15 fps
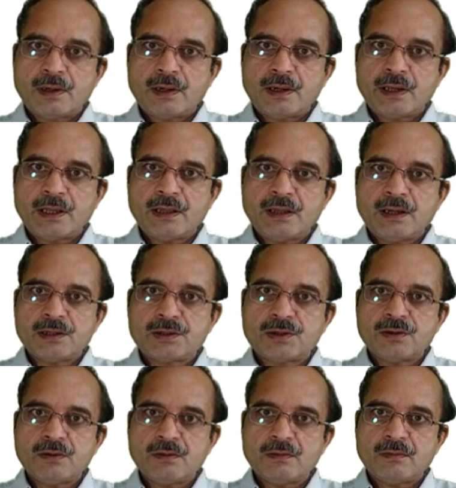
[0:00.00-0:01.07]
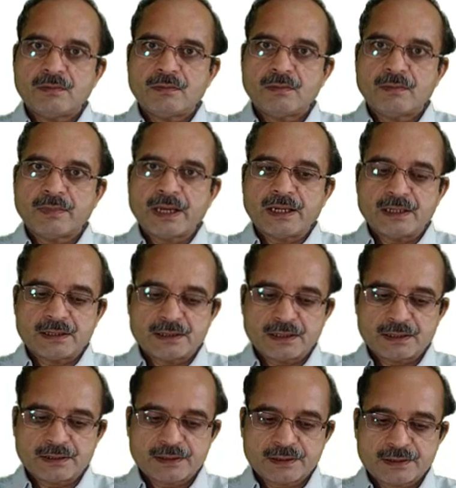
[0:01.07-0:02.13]
10 raised to minus
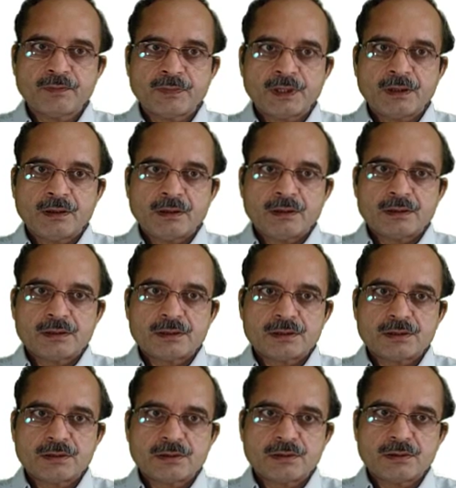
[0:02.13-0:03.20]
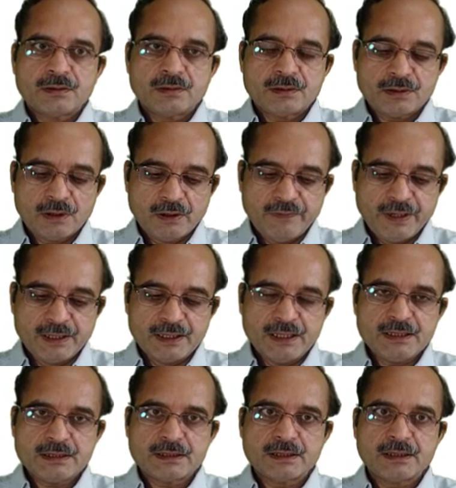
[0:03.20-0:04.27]
6. So solving
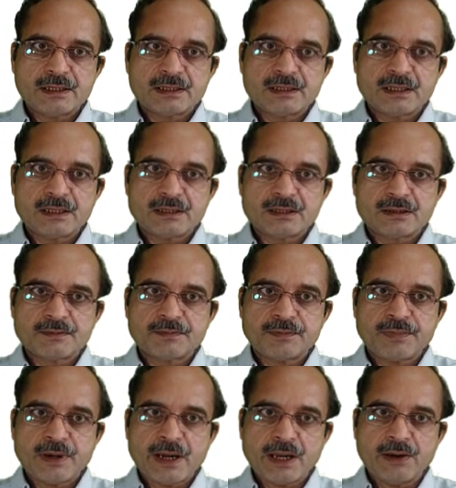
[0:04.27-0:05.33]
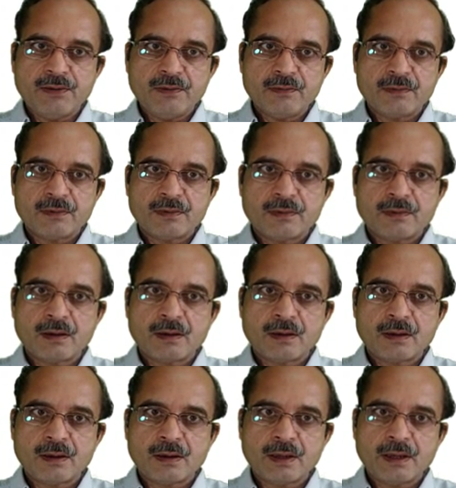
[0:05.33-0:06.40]
this, this is 5
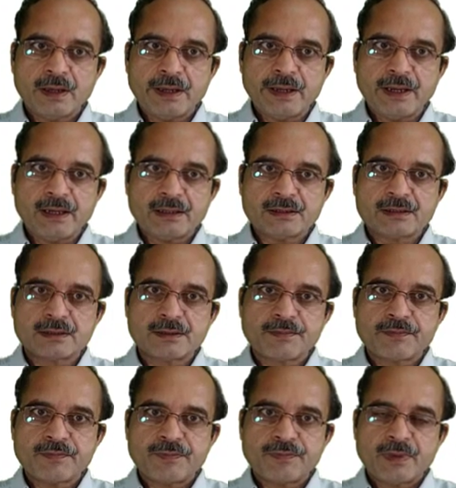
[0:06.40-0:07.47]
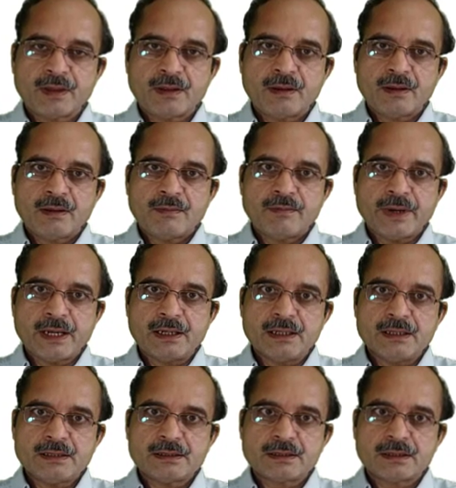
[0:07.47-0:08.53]
ax
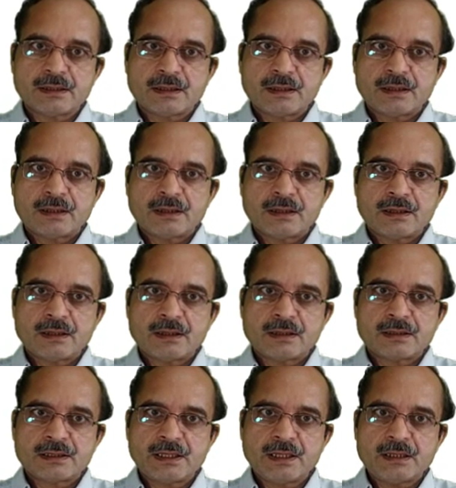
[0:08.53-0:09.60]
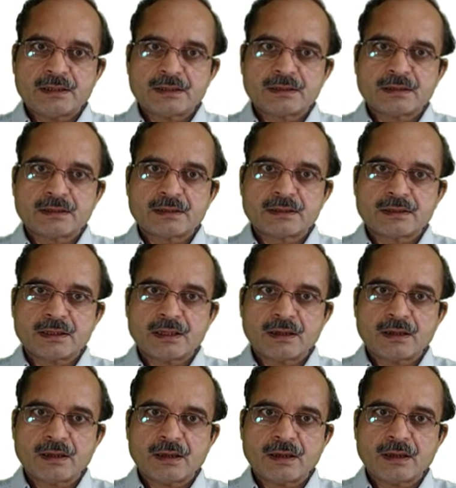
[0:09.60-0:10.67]
minus 6
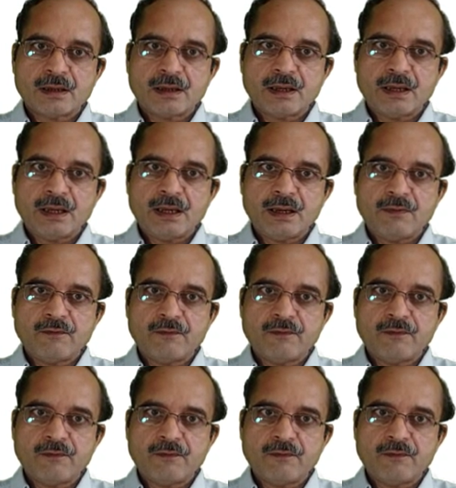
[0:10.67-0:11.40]
ay